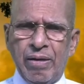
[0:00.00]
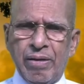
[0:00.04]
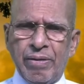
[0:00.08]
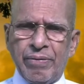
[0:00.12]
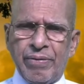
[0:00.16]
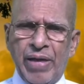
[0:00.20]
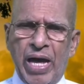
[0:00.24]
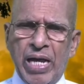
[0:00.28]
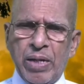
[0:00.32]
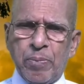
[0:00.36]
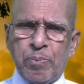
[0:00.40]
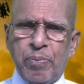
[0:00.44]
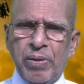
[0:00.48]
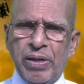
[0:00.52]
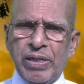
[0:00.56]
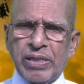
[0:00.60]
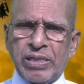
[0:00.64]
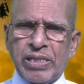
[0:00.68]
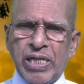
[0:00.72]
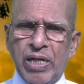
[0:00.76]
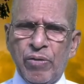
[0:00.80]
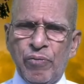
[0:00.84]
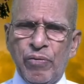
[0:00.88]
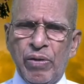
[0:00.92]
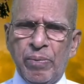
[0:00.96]
that
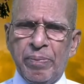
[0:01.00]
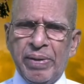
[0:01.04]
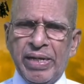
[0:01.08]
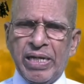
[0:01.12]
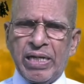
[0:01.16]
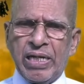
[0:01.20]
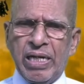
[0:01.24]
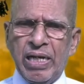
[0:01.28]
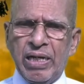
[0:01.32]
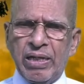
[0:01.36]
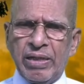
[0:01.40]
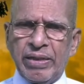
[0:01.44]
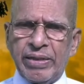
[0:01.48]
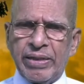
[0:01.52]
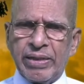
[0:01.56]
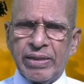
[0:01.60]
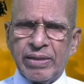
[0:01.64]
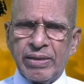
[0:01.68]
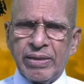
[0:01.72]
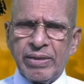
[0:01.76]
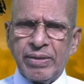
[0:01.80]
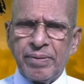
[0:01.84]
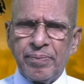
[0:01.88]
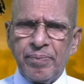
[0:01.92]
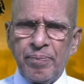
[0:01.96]
person will be killed.
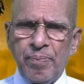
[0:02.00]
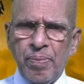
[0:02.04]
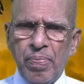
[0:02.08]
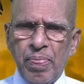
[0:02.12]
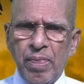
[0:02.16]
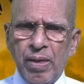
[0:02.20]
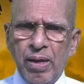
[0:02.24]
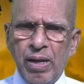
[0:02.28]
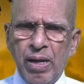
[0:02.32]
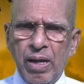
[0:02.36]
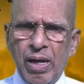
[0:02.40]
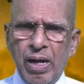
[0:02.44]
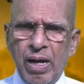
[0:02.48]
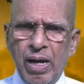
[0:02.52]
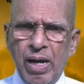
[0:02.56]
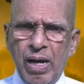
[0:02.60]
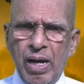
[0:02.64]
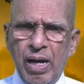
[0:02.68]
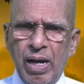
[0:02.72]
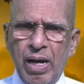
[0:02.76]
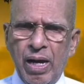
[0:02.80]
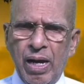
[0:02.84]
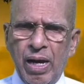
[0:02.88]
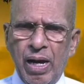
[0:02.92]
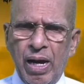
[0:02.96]

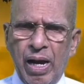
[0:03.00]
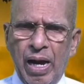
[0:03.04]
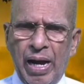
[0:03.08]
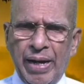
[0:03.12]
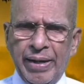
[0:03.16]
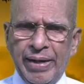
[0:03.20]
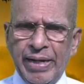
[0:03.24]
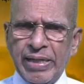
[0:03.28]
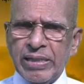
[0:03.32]
And